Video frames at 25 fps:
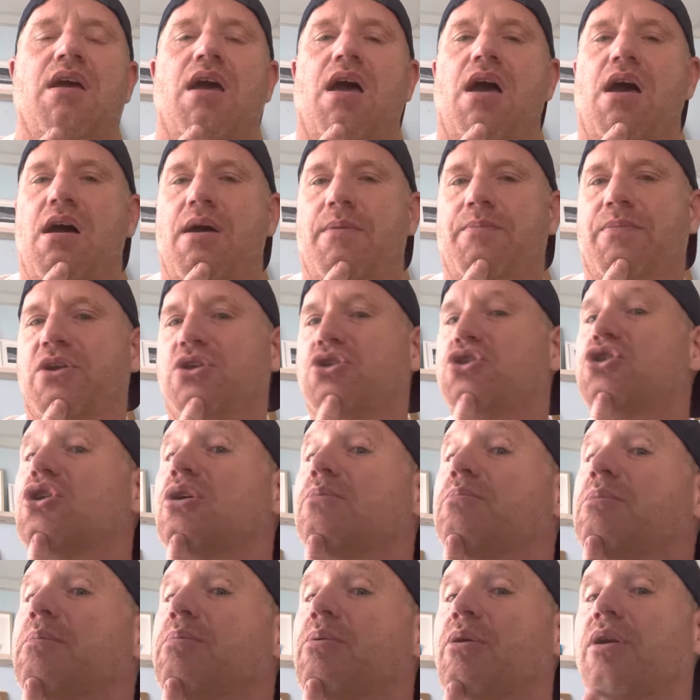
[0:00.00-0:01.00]
They
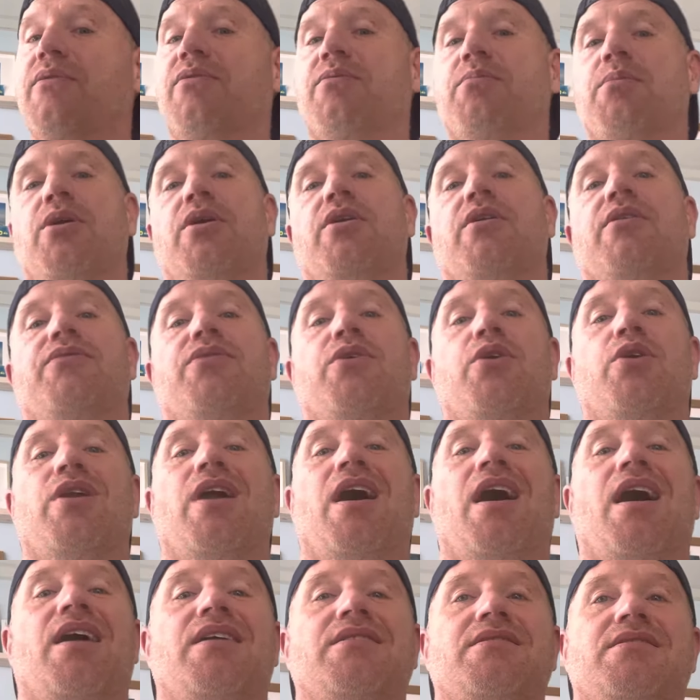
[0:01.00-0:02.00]
should be pretty familiar. If they're
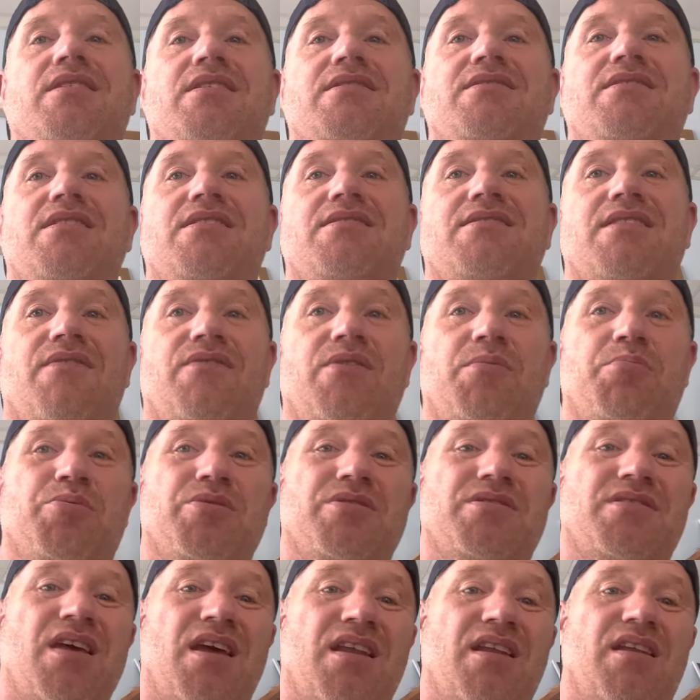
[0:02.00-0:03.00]
not, 60 to
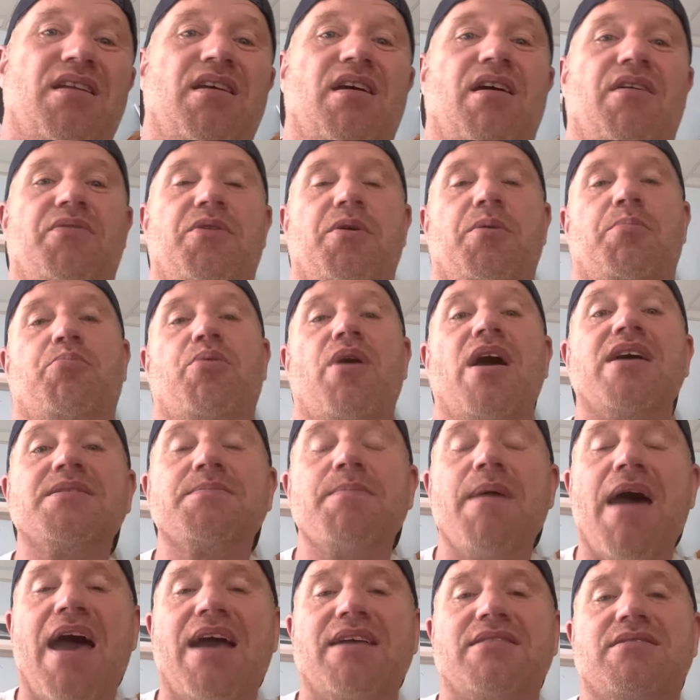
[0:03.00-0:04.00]
70% of their press
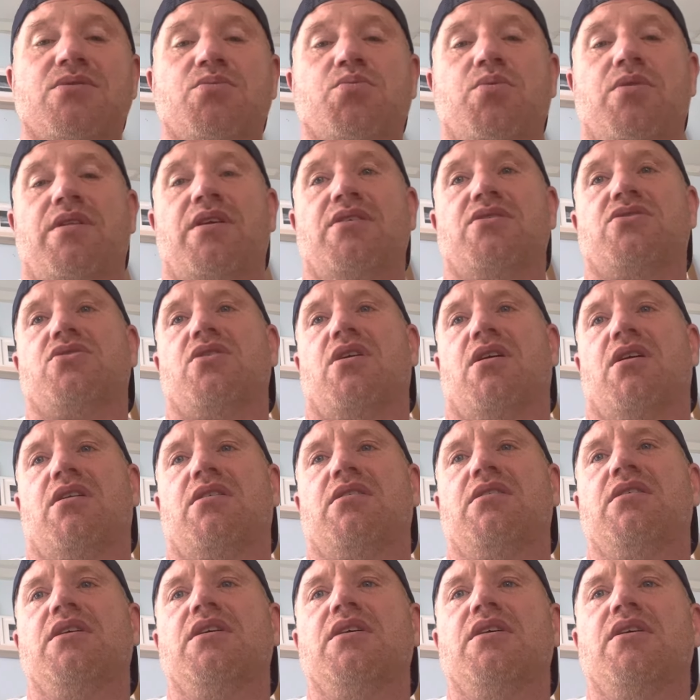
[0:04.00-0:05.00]
max is where they
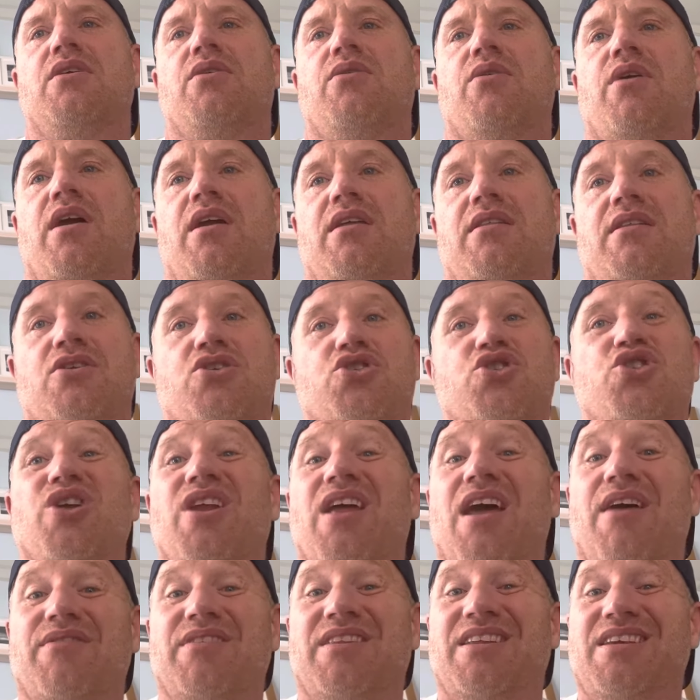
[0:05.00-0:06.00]
start, right? They should
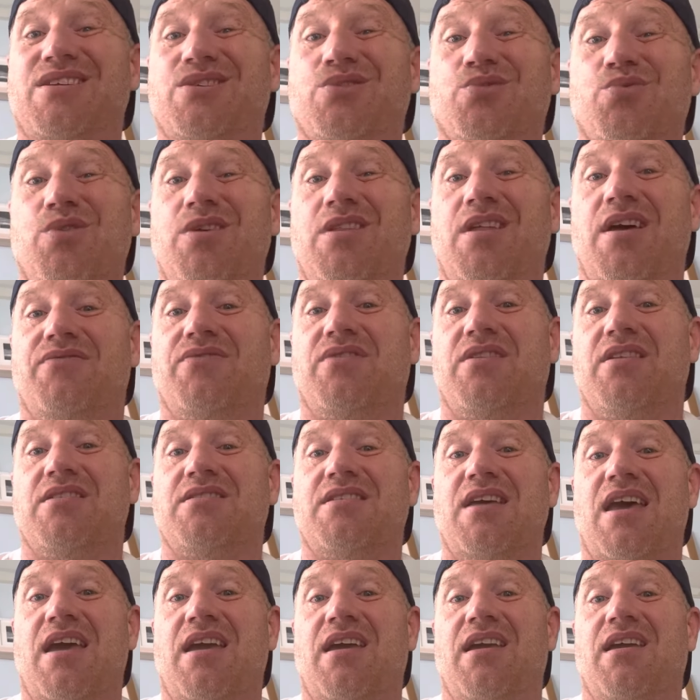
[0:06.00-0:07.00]
have at least 3 left in the
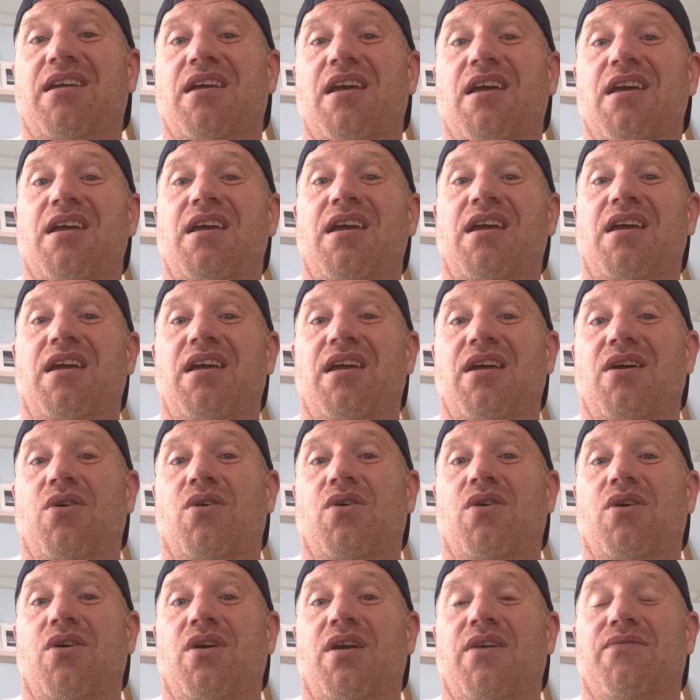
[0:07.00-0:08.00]
tank.
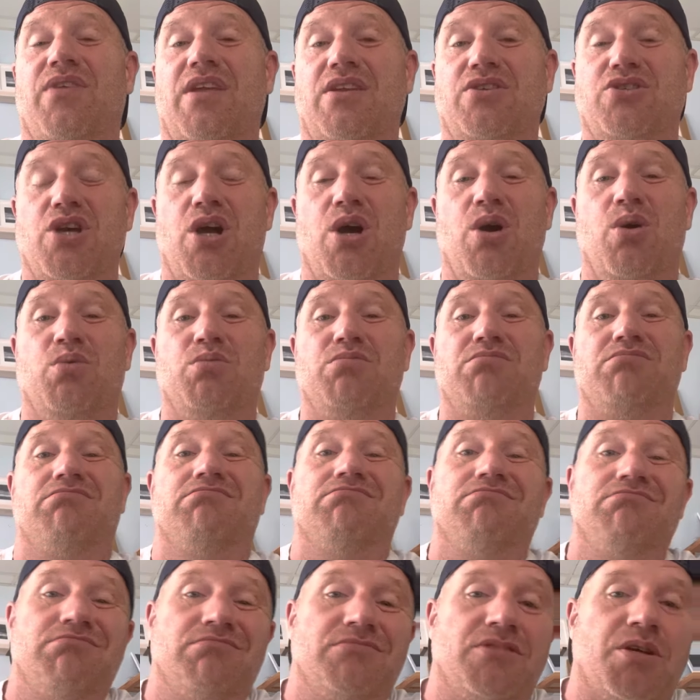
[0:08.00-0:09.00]
If they don't,
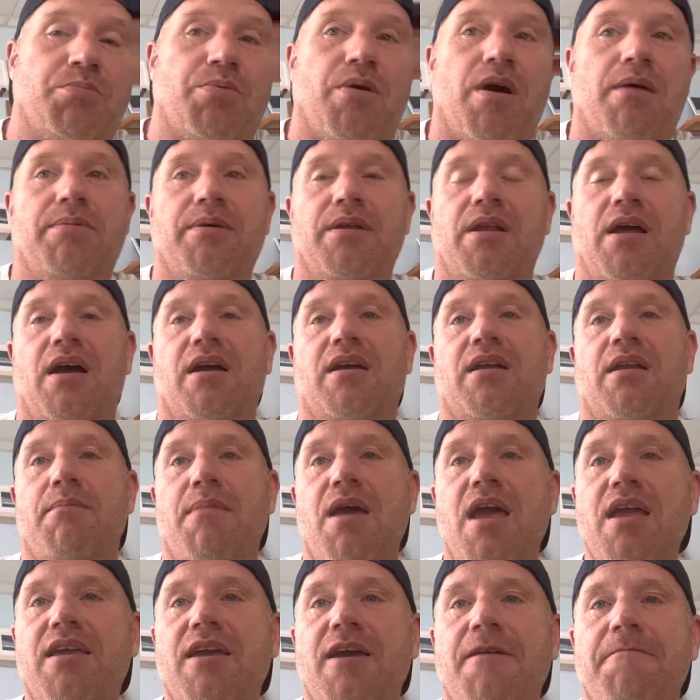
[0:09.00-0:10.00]
they're probably not gonna
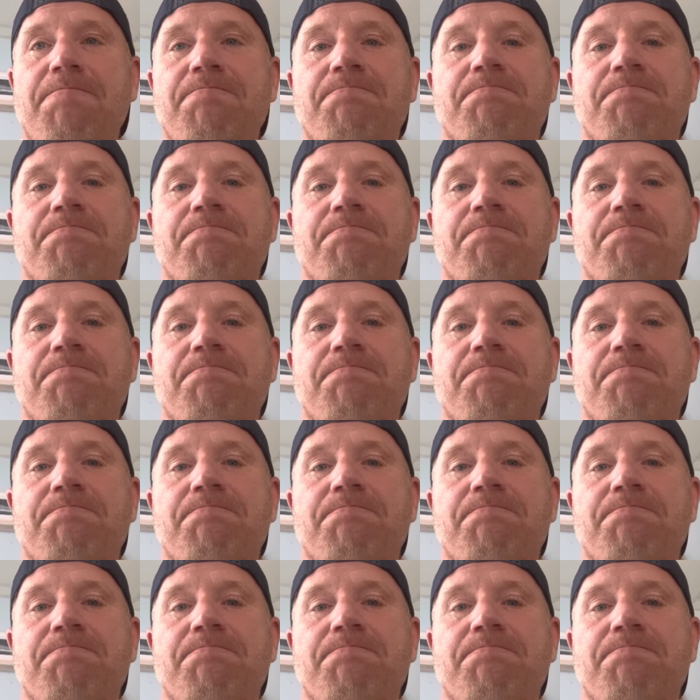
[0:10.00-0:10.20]
make it.